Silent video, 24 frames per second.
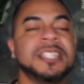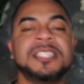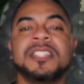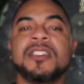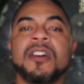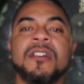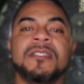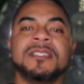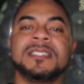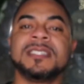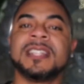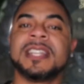She
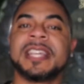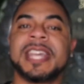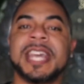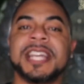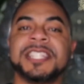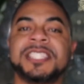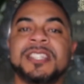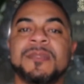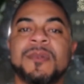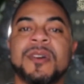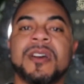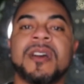goes in the
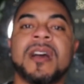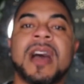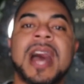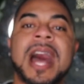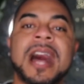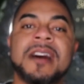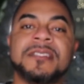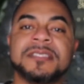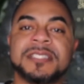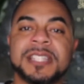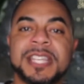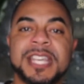kitchen where her
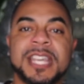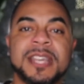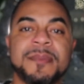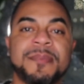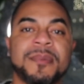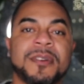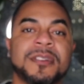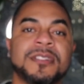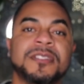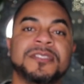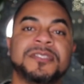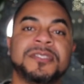
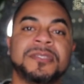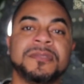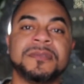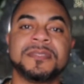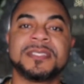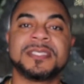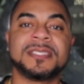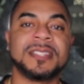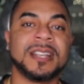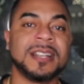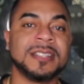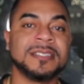housekeeper and her two
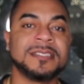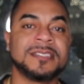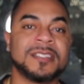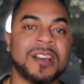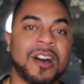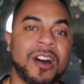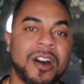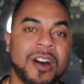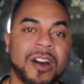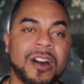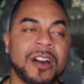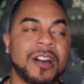sons
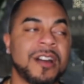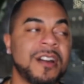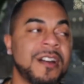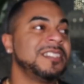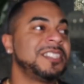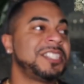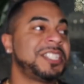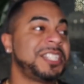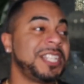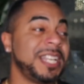are.